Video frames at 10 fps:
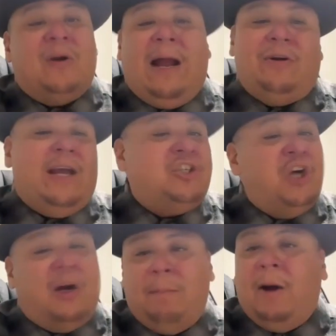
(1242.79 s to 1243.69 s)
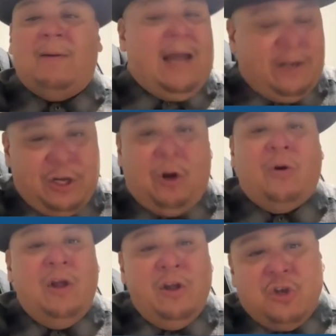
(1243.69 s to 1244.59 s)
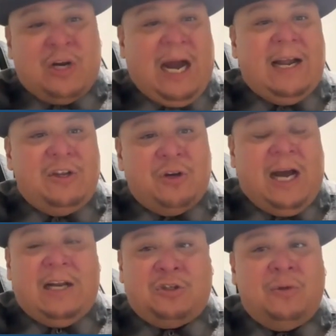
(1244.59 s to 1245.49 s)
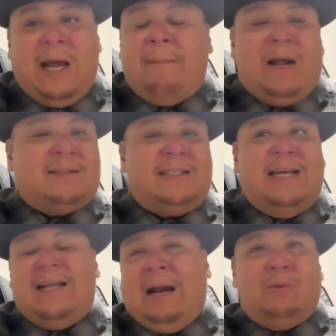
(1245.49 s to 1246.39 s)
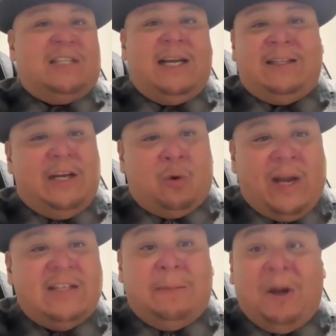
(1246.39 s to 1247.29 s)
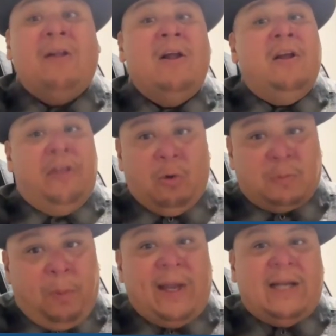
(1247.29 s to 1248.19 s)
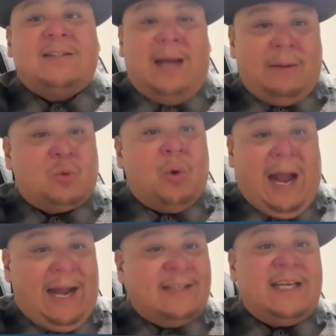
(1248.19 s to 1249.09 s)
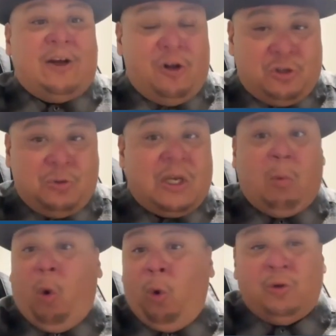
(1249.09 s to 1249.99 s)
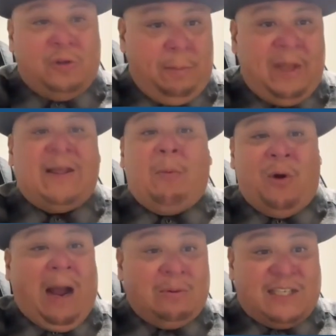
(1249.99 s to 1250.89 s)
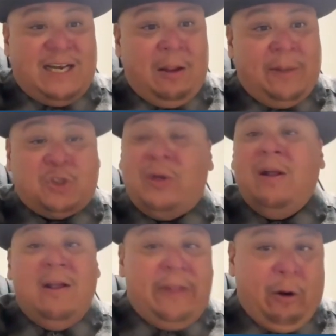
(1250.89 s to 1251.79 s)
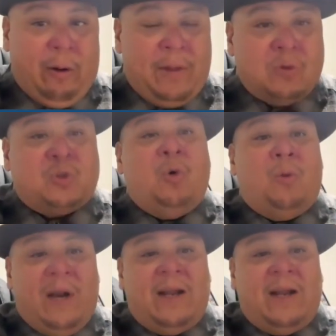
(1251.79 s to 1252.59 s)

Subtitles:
Hell yeah, chunk them up. Like, you kind of do that. I'm not saying that I was anything crazy, but there was plenty of times where I had to take on dudes that were older than me, that were I was in elementary, they were in middle school already.